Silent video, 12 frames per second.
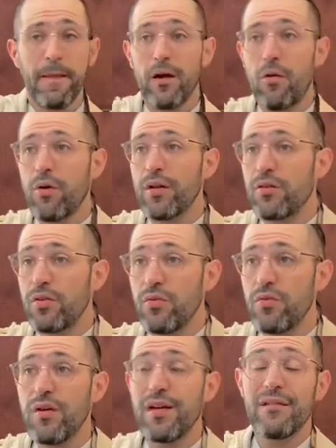According
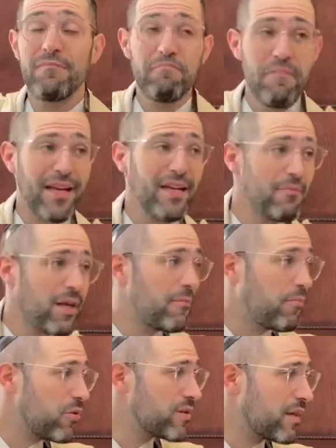to many, many
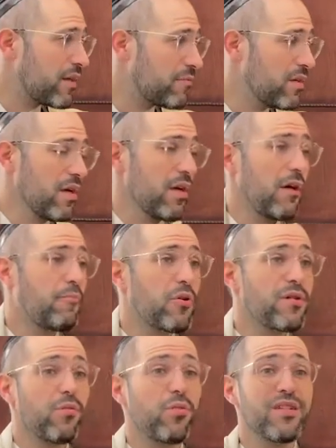poskim, a
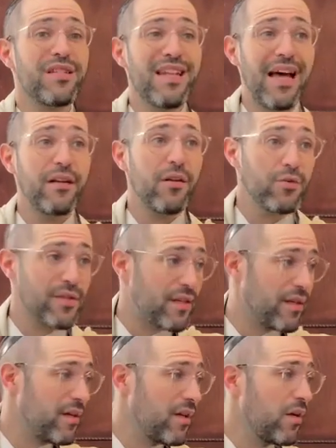person was not
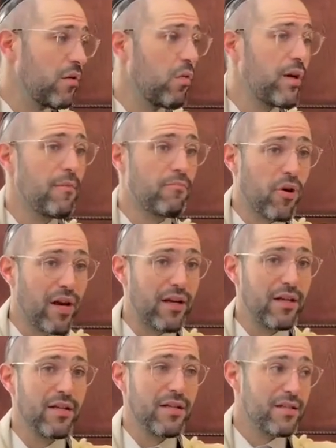yotze what he
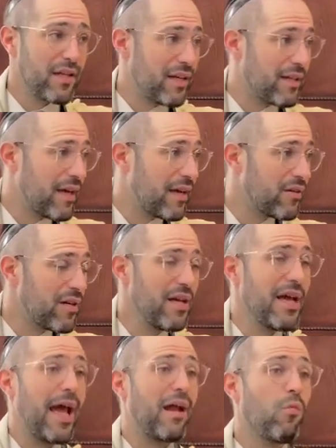prayed sitting down,
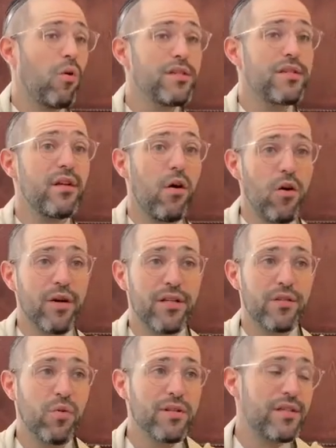and once
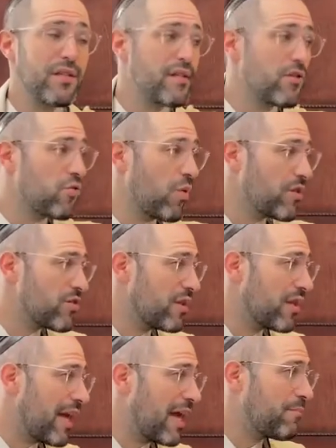the situation
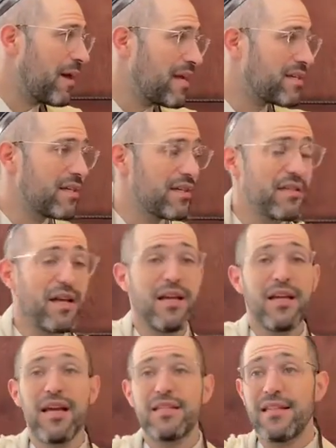that he had passes,
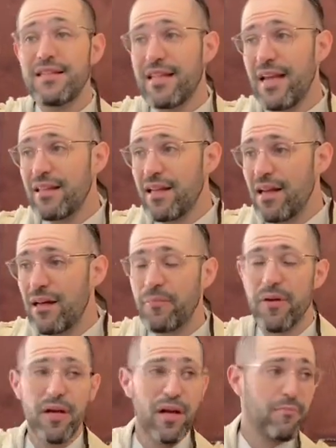he has to stand up
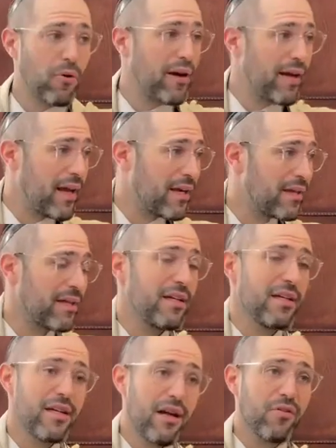and pray again.
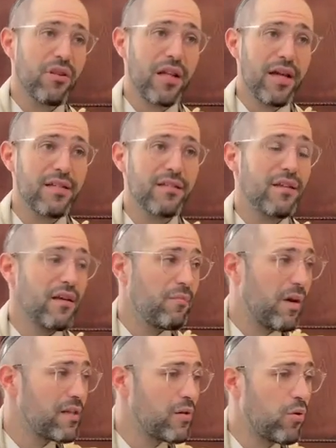Nevertheless,
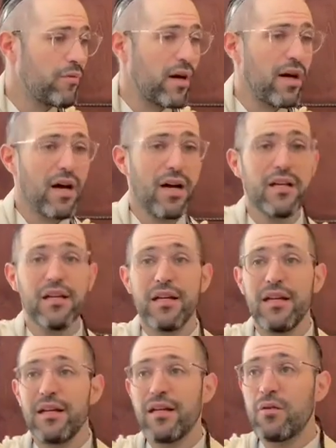Maran Zechon Baracha,
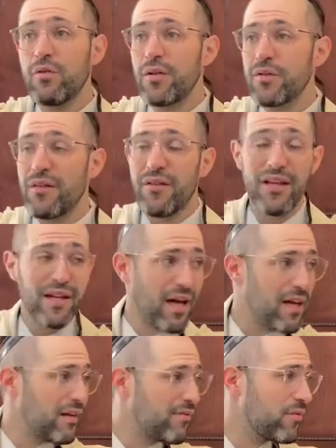in Yalkut Yosef Chelik
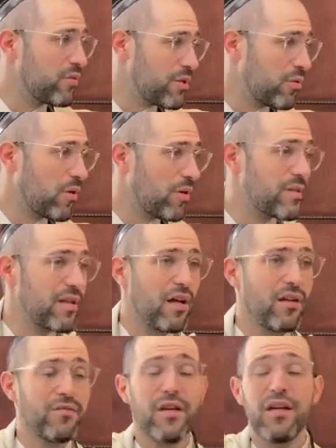Aleph, which he wrote
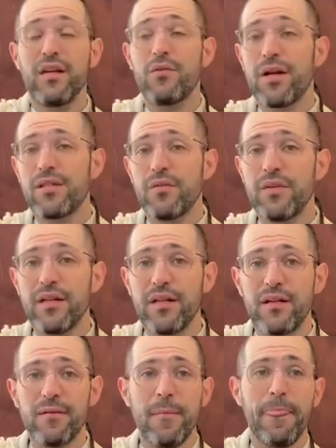himself, he writes over
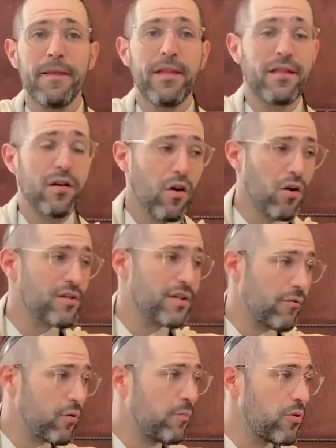there that there are
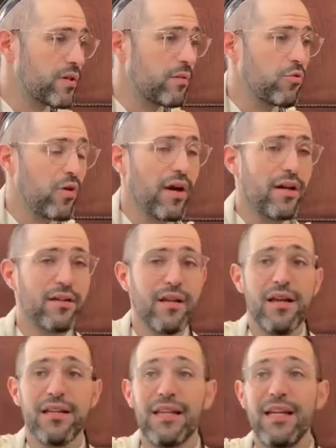several poskim who write
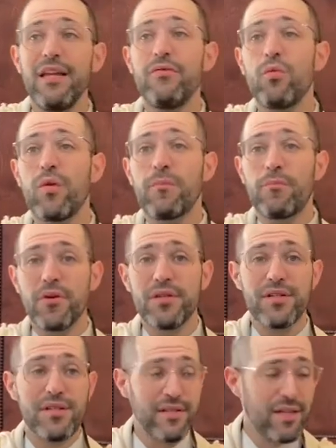that even when a
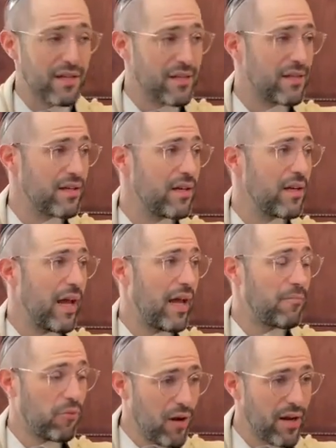person sits
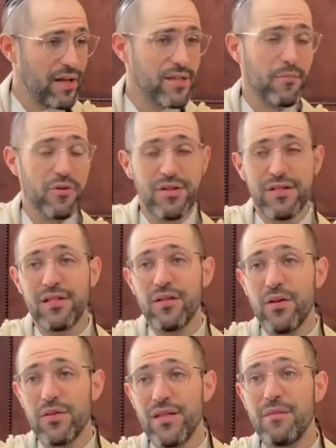and prays, a person still
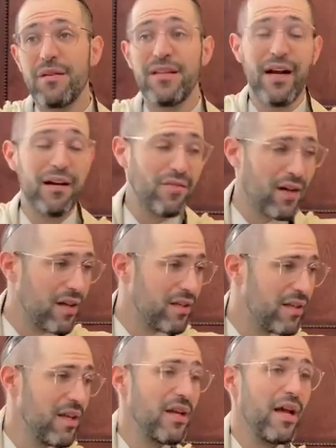yotze
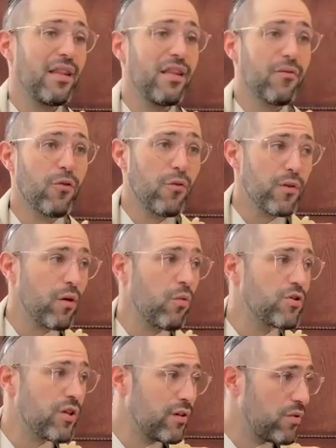b'di'avad, and therefore over there,
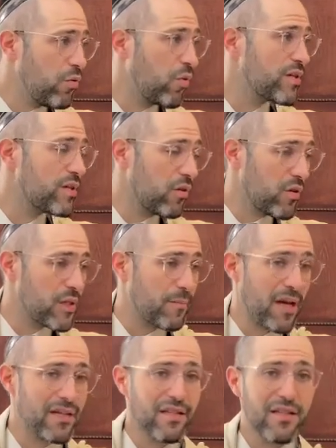what should he do once the onus
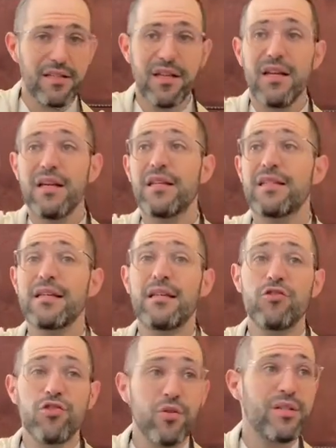passes? He says
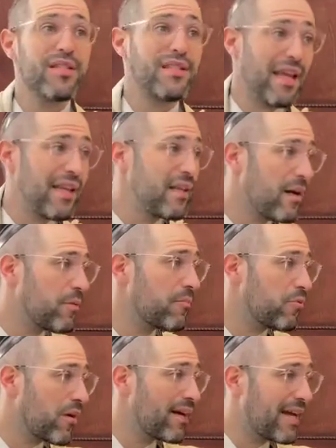he should stand up
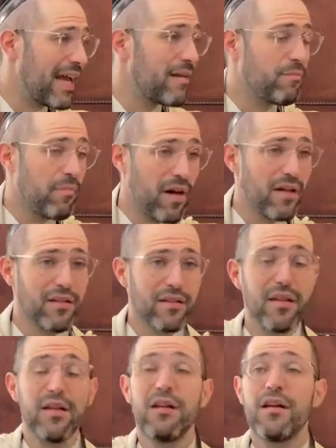and pray again, but
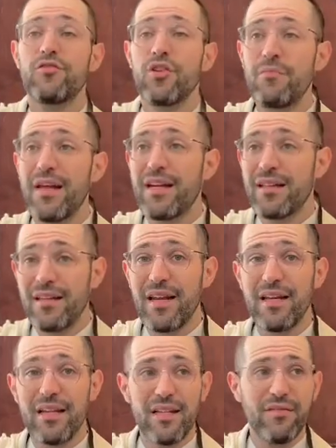he should make a
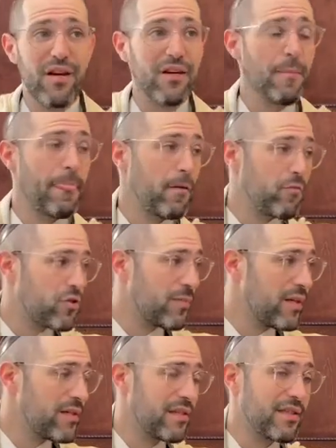t'nai nedava, which
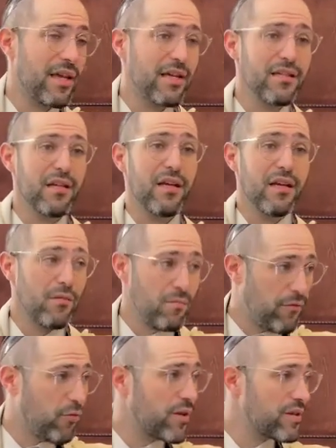means, he says,
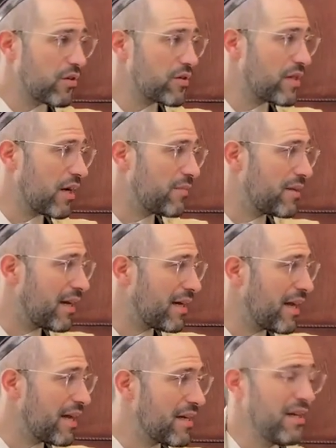before he starts the Amidah
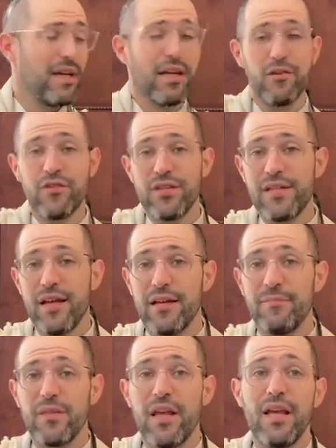again, he should say,
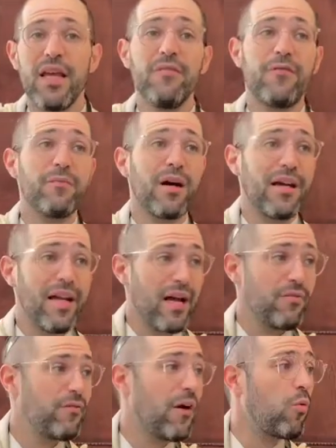if I'm
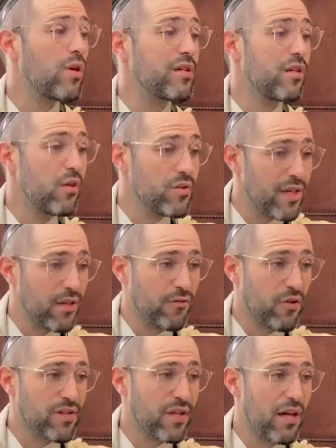chayav, if I wasn't yotze the
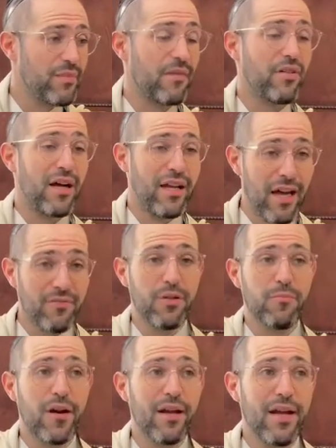first time and I'm chayav to
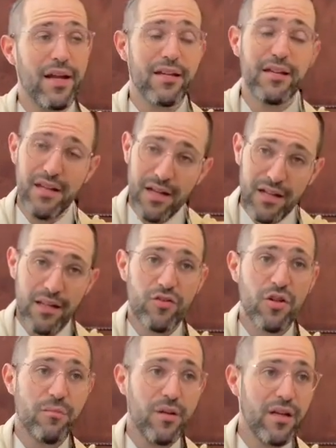pray again, this
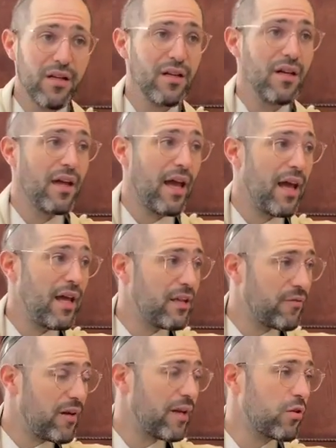should be a
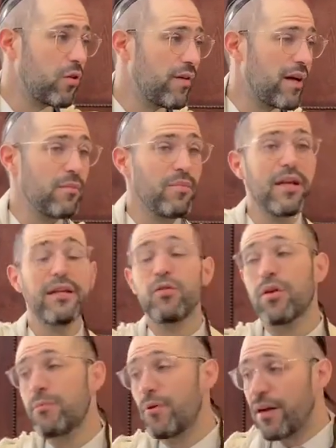tefillat chova, an
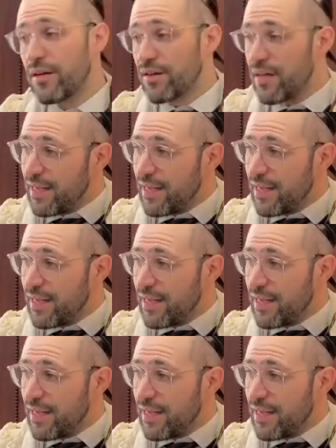obligatory prayer.